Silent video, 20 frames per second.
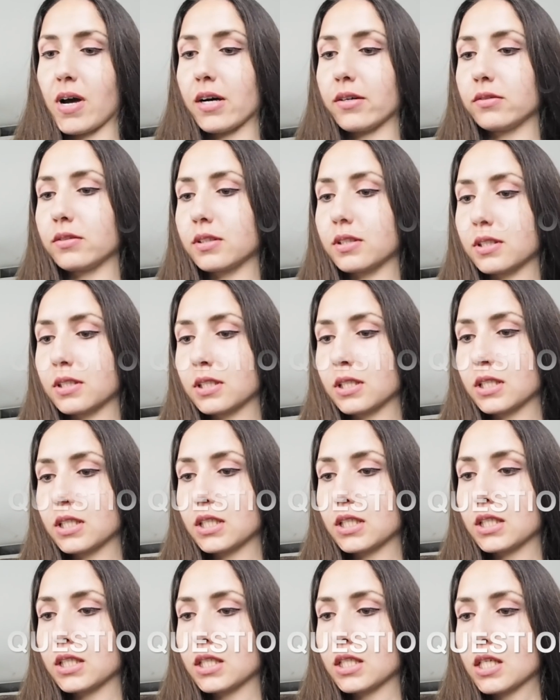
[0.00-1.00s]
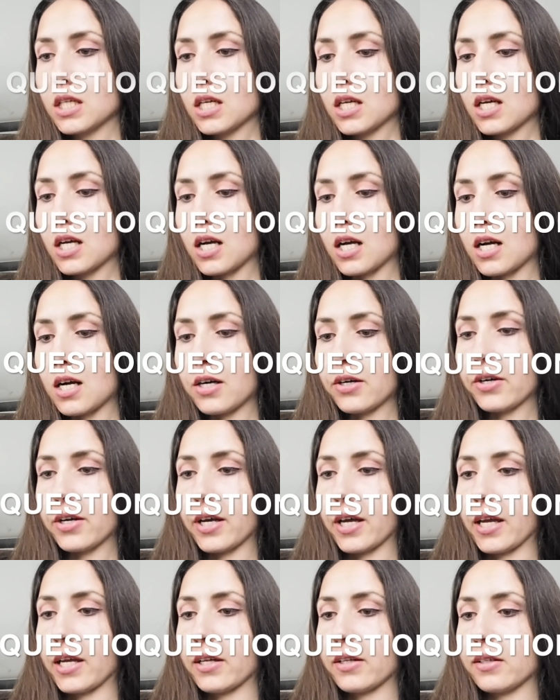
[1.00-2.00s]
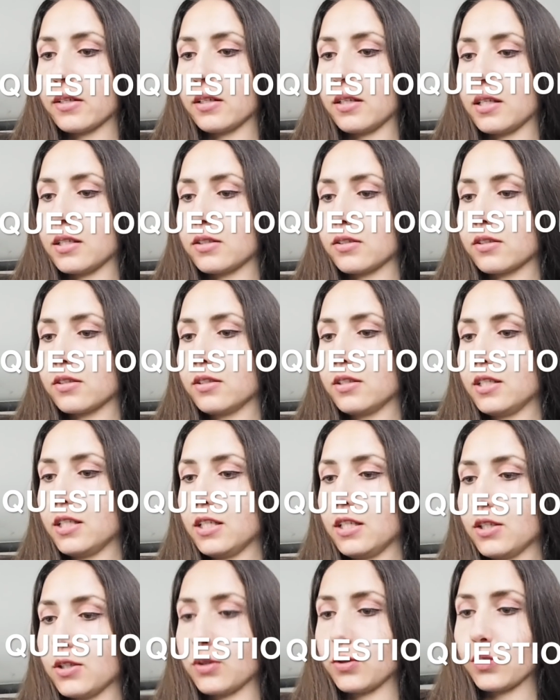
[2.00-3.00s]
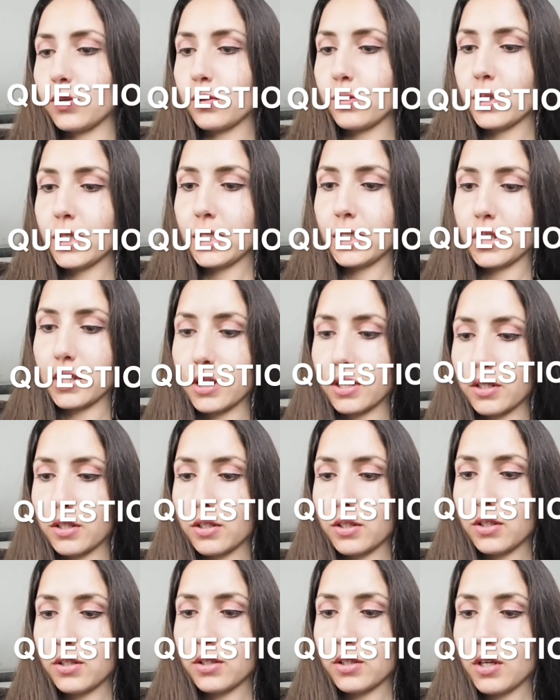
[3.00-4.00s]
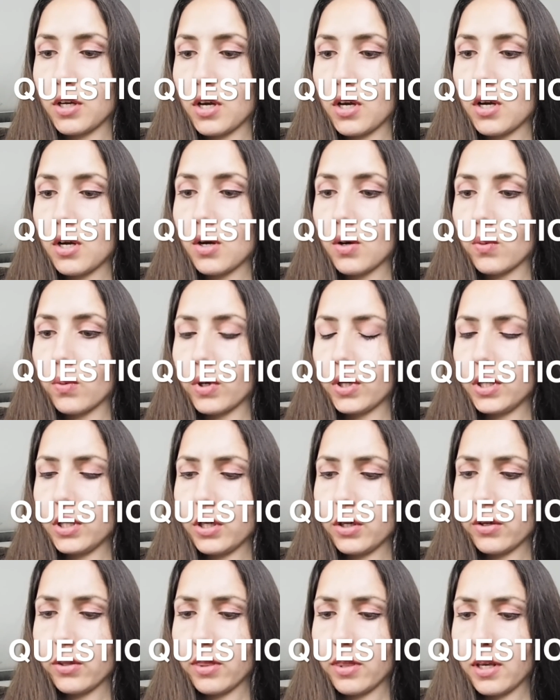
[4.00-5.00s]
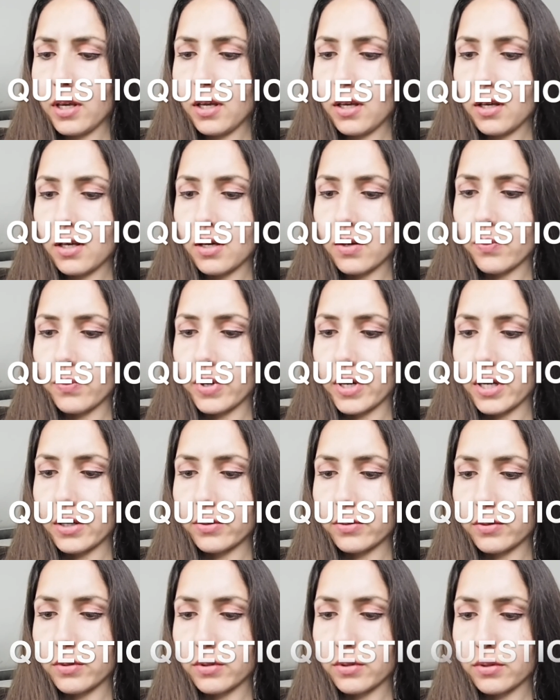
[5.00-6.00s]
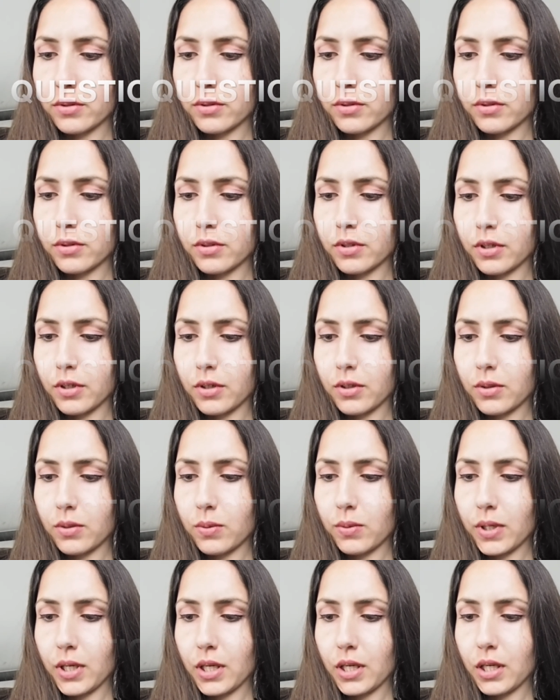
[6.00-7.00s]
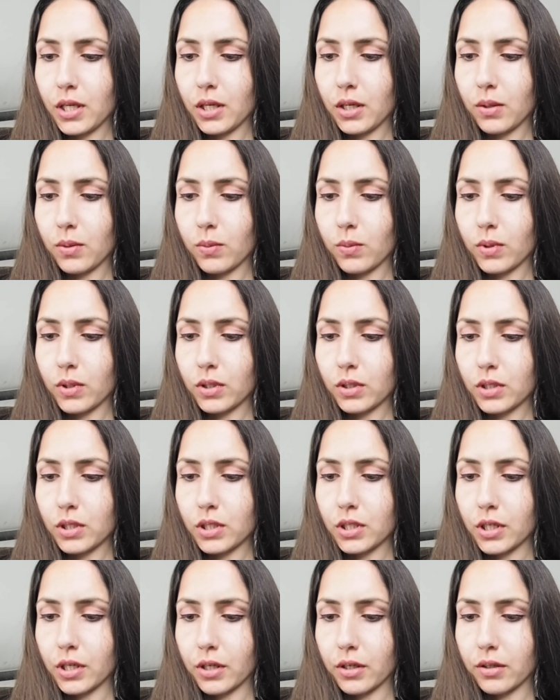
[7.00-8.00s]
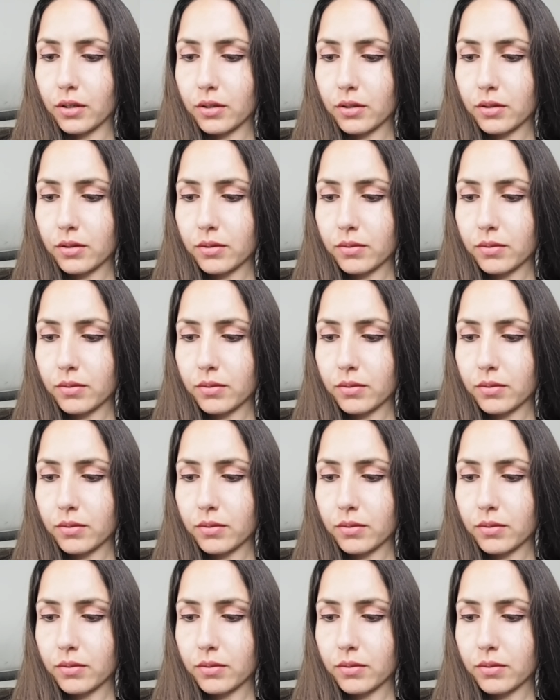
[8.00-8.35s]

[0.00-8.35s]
Out. Okay, let's continue. Questions. What do you think about the Quickie wheelchair?